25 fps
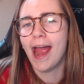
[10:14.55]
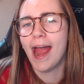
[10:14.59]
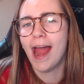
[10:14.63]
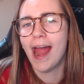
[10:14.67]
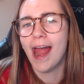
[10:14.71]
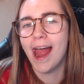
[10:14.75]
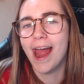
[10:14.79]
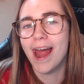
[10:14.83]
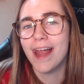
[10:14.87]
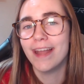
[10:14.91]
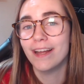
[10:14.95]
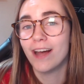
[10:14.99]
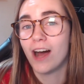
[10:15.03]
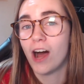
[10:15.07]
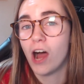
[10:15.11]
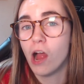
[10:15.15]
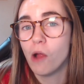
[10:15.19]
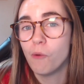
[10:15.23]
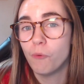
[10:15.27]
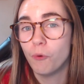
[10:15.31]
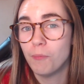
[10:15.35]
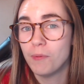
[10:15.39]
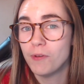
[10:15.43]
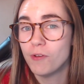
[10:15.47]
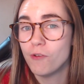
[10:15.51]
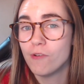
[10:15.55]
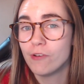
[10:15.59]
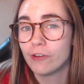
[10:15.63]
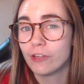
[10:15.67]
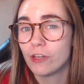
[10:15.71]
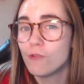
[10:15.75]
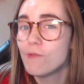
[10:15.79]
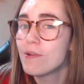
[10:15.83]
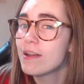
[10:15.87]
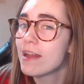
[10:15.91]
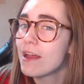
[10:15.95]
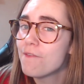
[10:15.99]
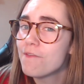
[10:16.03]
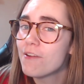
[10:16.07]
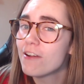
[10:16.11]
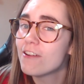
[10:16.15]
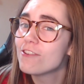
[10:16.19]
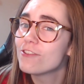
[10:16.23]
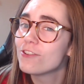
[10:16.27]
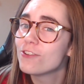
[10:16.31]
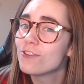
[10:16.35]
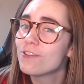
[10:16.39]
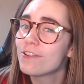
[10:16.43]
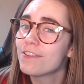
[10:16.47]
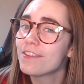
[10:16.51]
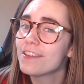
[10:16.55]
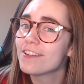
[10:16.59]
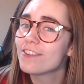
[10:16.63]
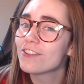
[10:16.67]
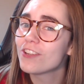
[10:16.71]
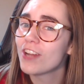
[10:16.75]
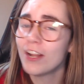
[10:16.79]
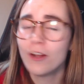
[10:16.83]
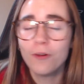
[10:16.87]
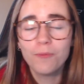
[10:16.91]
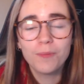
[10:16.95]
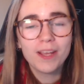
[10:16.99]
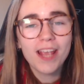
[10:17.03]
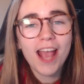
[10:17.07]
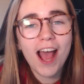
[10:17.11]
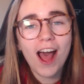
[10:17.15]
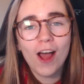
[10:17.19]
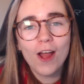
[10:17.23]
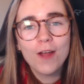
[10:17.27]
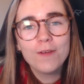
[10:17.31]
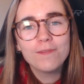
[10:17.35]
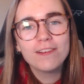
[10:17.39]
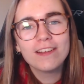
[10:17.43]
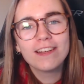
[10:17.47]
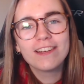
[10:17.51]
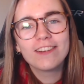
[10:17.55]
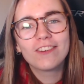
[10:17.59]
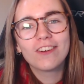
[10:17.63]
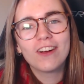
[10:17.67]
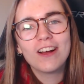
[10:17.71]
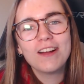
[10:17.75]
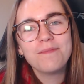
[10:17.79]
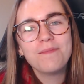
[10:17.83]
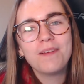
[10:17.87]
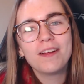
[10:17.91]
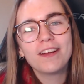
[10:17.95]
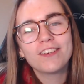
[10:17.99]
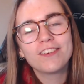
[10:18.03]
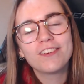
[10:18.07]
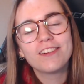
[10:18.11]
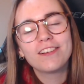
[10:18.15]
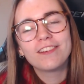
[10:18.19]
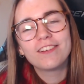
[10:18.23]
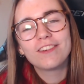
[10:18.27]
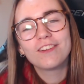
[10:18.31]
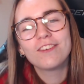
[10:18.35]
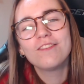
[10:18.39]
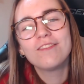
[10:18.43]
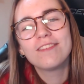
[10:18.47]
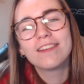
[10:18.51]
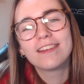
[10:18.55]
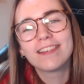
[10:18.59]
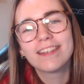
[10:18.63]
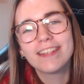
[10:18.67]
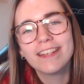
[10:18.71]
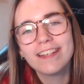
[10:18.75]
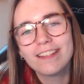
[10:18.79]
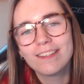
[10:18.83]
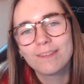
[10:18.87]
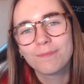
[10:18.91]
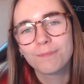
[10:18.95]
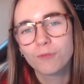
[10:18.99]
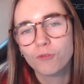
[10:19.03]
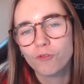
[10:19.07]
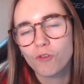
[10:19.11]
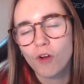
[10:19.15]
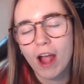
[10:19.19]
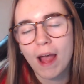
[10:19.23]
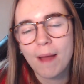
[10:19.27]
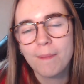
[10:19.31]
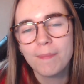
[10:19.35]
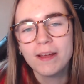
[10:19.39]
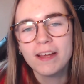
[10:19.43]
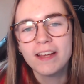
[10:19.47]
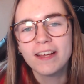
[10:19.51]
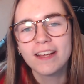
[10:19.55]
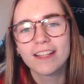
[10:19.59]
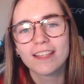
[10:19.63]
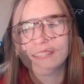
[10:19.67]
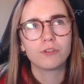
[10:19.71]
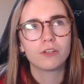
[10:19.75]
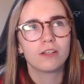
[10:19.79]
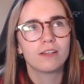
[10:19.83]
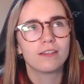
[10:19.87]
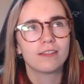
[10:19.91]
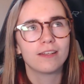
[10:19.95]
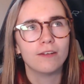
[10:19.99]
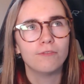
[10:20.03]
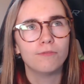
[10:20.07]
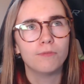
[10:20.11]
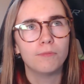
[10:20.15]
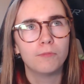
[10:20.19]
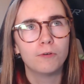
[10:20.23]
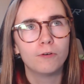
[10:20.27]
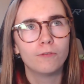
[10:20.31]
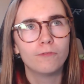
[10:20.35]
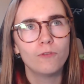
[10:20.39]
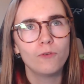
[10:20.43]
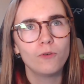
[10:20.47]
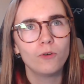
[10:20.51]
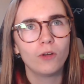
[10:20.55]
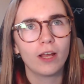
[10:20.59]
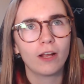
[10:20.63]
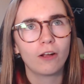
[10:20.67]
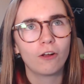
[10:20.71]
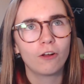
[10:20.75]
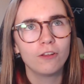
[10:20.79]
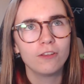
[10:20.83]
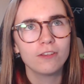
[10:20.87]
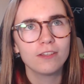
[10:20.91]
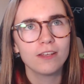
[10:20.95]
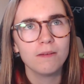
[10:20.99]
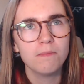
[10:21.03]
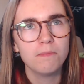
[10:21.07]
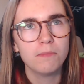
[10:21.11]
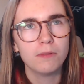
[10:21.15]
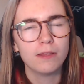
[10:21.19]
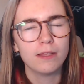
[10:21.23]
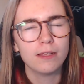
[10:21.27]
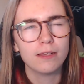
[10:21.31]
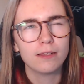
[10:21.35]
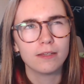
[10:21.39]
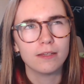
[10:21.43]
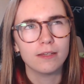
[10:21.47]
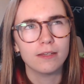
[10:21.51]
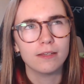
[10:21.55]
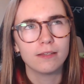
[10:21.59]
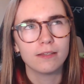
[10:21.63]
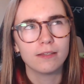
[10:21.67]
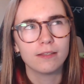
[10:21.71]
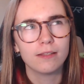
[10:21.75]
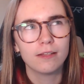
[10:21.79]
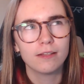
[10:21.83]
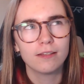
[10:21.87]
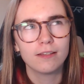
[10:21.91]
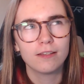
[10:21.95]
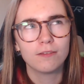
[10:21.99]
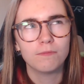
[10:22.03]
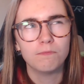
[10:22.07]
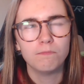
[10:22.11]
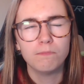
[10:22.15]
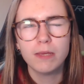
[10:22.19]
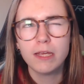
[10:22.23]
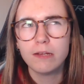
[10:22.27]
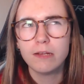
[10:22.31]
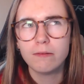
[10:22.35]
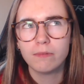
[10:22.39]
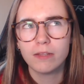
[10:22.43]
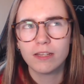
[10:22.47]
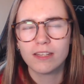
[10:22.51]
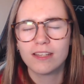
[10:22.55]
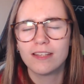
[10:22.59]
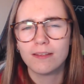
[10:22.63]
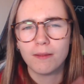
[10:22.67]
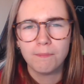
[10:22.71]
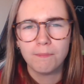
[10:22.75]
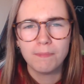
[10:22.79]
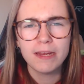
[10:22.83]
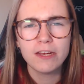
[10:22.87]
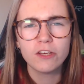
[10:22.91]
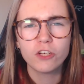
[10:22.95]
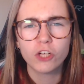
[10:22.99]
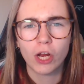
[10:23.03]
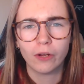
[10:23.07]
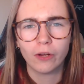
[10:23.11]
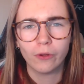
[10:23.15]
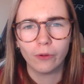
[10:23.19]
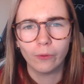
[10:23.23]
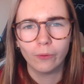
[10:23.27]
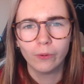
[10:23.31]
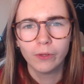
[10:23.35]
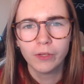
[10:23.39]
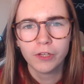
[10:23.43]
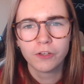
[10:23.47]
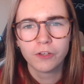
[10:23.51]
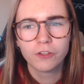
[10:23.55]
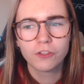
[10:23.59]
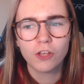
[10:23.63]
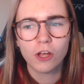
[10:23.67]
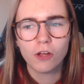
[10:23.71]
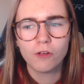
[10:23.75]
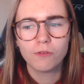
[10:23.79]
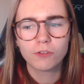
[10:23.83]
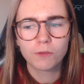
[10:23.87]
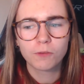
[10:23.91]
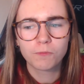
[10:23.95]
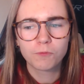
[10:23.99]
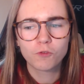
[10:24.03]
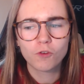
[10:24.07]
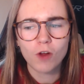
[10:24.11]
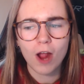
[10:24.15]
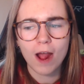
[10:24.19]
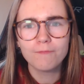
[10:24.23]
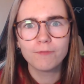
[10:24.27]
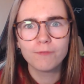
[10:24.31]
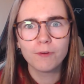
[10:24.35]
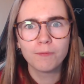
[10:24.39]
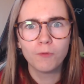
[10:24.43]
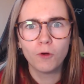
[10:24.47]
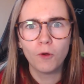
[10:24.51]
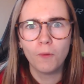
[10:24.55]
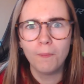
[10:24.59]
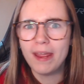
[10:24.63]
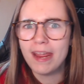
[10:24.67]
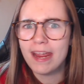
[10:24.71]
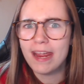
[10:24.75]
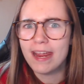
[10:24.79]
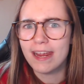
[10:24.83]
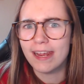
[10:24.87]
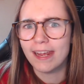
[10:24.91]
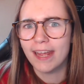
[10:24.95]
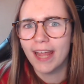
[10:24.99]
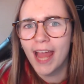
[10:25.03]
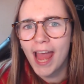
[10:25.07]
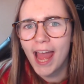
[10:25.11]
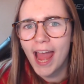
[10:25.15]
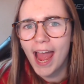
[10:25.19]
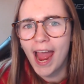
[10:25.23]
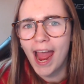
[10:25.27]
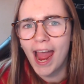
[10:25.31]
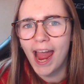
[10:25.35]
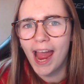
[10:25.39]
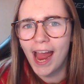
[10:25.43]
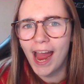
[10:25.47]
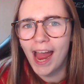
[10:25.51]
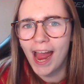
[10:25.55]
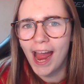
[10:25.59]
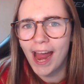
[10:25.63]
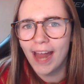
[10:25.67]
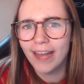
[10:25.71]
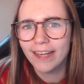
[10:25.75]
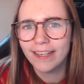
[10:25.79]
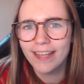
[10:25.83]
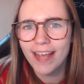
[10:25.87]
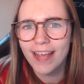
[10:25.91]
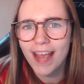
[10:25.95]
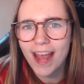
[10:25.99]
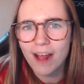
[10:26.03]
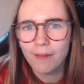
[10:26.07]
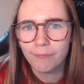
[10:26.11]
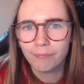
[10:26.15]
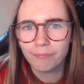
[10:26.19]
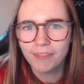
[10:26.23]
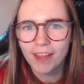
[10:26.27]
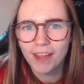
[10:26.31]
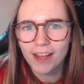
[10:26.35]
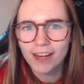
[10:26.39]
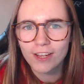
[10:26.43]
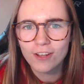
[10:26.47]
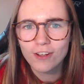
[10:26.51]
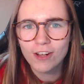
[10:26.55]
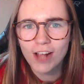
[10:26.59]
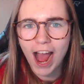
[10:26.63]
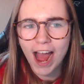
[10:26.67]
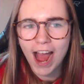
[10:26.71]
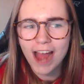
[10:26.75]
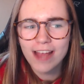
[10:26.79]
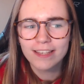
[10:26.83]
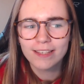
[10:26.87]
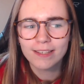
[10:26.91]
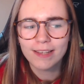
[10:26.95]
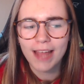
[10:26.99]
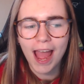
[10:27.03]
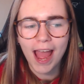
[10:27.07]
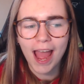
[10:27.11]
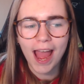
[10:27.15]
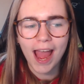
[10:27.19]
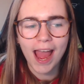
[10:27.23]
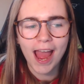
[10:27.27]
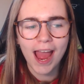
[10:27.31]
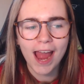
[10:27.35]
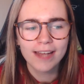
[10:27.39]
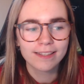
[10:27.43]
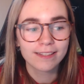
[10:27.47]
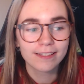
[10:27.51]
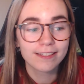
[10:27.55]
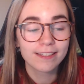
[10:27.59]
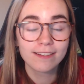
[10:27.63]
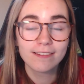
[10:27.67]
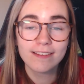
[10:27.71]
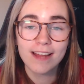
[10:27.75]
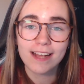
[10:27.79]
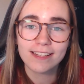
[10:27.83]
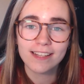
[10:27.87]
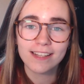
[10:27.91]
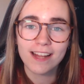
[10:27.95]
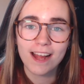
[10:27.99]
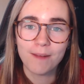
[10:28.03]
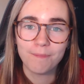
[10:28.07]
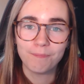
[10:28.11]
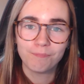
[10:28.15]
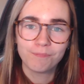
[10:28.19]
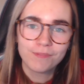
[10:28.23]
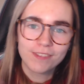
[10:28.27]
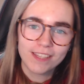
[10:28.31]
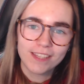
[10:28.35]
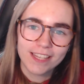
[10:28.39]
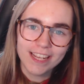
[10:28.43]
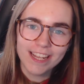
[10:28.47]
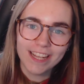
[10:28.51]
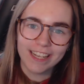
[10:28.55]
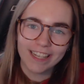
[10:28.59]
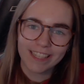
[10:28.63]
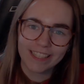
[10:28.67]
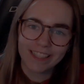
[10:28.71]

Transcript: and I will be doing a Q&A very soon on this channel. But yeah, I hope you enjoyed. Make sure you do indeed subscribe. I was going to say for more Fortnite content, but this is a me channel, so subscribe for more me. And yeah, thank you guys, and until next time, see